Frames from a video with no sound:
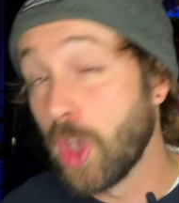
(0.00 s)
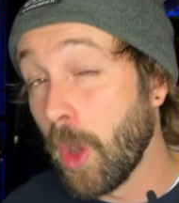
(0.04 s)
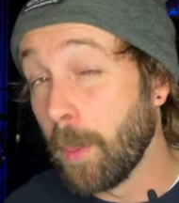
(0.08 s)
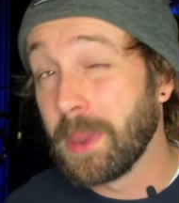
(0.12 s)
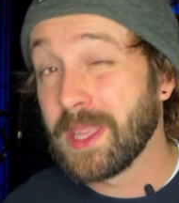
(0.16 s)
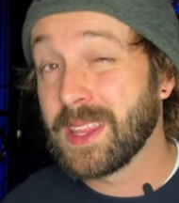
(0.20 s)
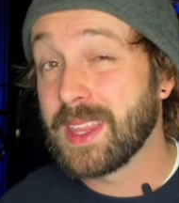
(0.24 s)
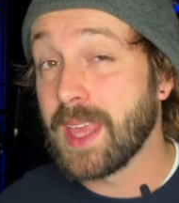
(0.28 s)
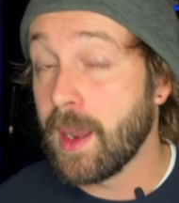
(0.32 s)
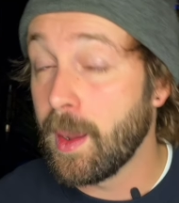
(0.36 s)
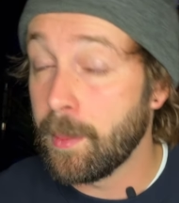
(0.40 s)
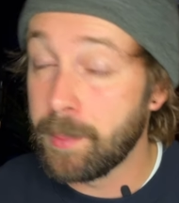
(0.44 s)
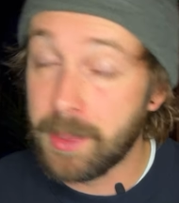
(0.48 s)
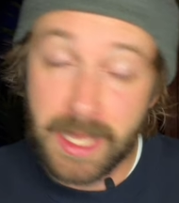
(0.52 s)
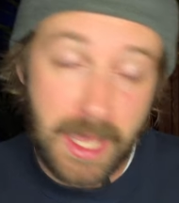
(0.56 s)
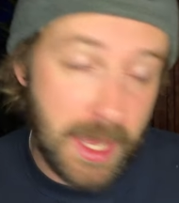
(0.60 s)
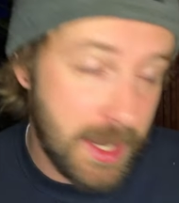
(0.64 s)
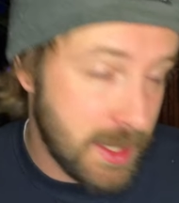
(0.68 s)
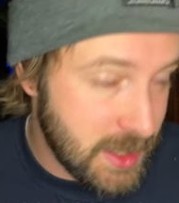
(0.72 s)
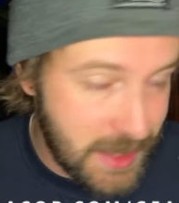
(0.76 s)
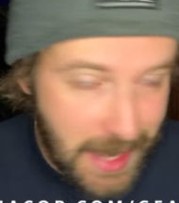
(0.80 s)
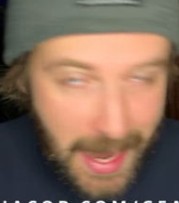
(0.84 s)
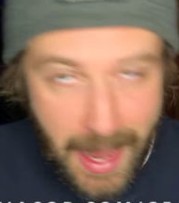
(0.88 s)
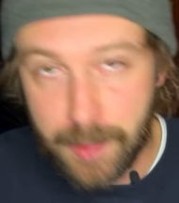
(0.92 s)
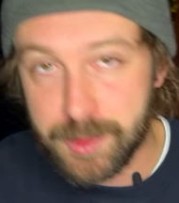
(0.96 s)
Go pick that up. Again,
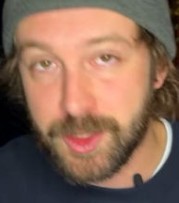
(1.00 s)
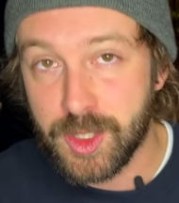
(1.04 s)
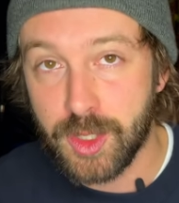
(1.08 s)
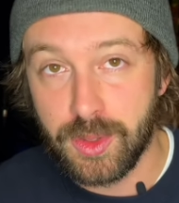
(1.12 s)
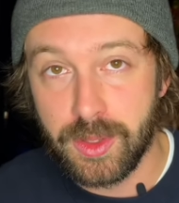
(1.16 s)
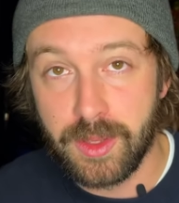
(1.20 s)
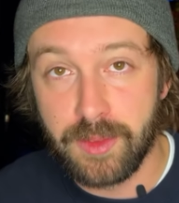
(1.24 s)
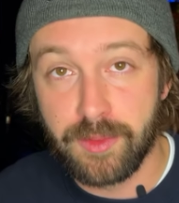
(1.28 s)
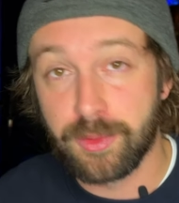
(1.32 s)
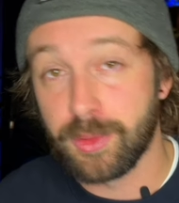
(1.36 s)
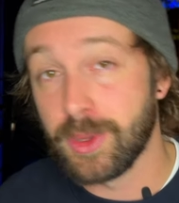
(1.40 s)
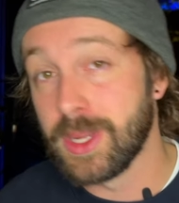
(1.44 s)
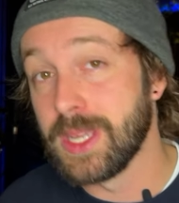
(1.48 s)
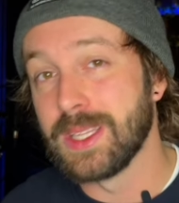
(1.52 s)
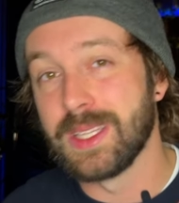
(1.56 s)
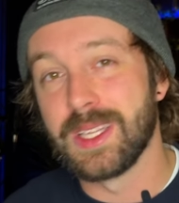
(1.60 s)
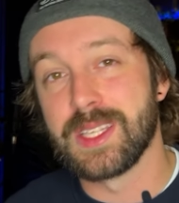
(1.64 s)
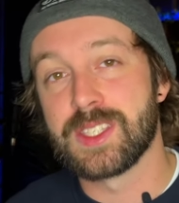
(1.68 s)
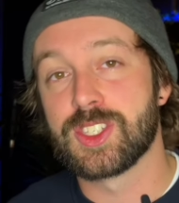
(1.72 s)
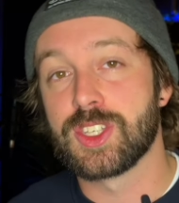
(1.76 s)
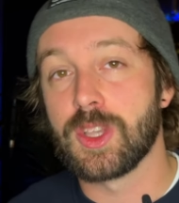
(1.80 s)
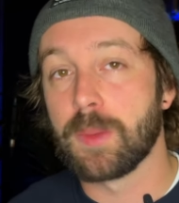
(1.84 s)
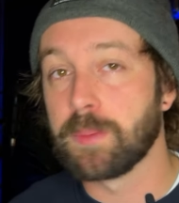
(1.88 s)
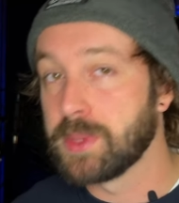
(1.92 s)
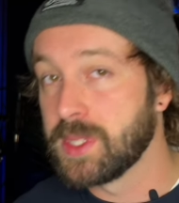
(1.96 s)
it's absolutely free.
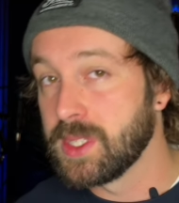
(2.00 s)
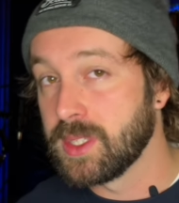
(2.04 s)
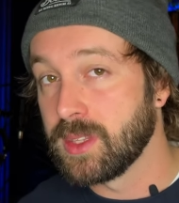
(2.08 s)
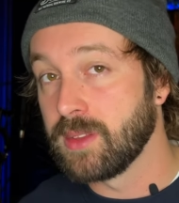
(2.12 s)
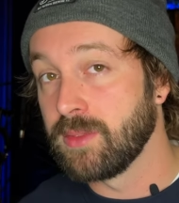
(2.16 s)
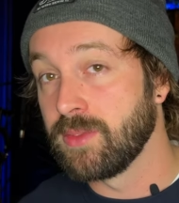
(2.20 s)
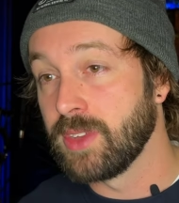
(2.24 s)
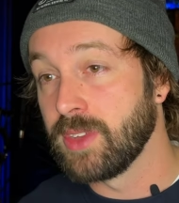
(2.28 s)
Let's jump into the